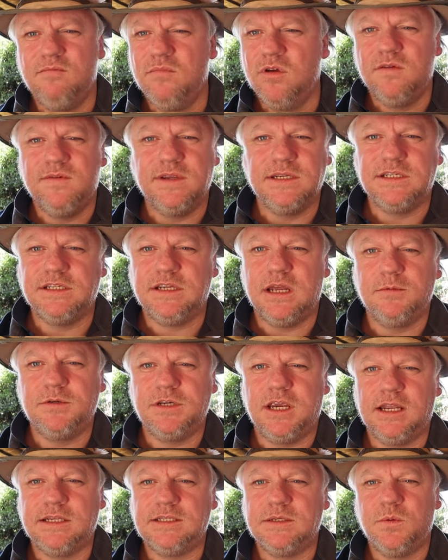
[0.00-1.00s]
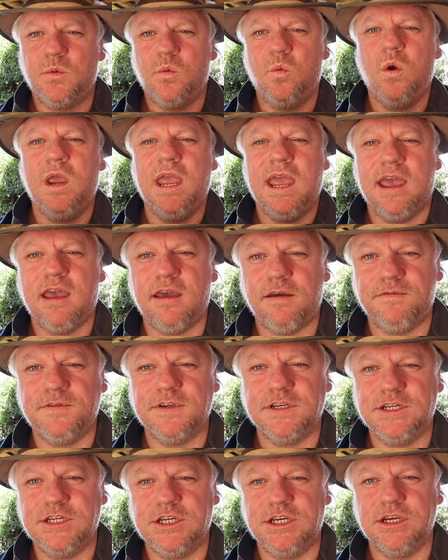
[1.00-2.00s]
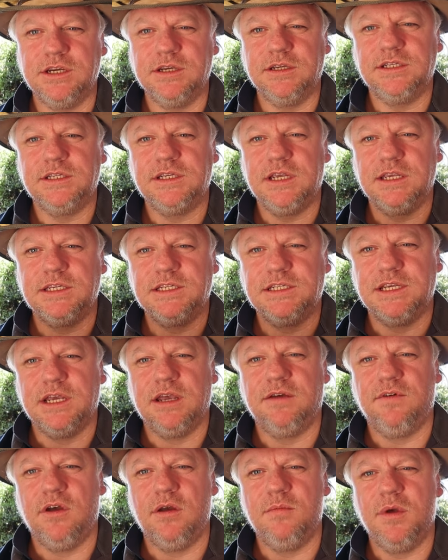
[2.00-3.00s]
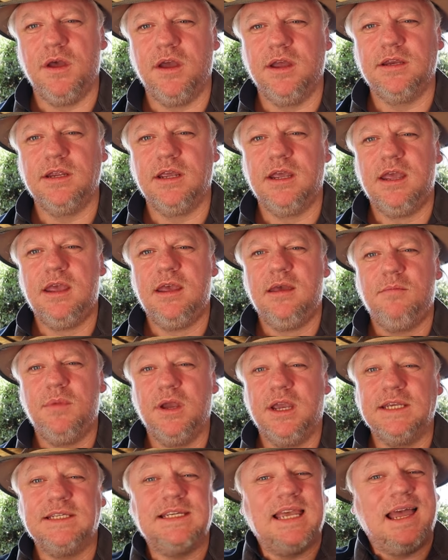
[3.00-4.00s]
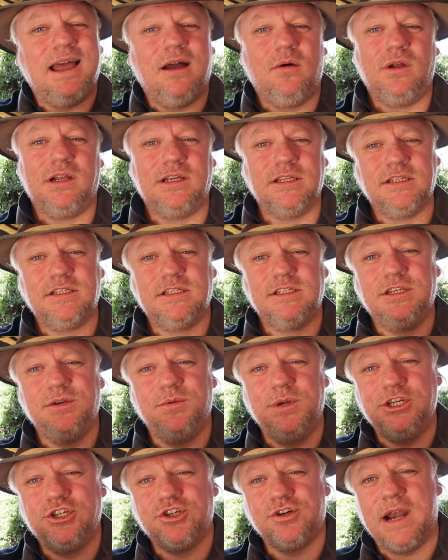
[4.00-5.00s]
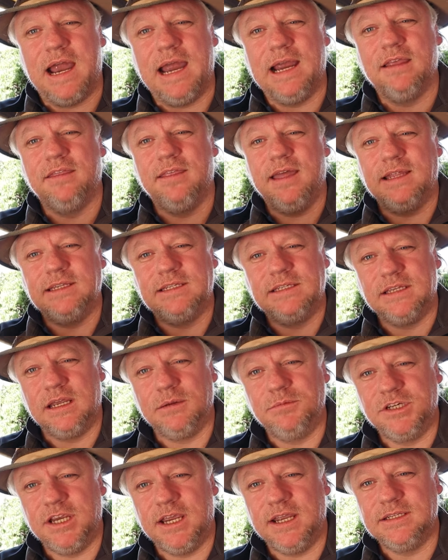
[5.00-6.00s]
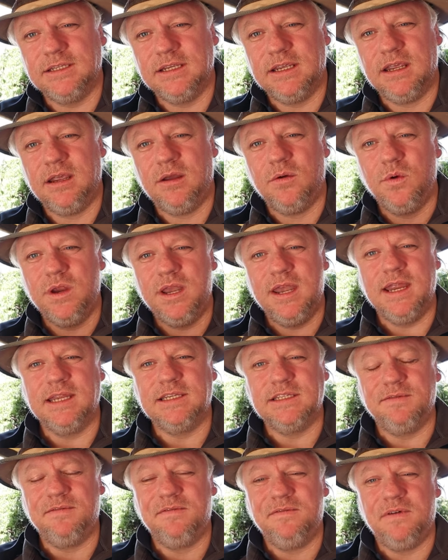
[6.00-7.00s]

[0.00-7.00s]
of moving subject, we have to choose a servo mode, because how else do we track that subject? We need to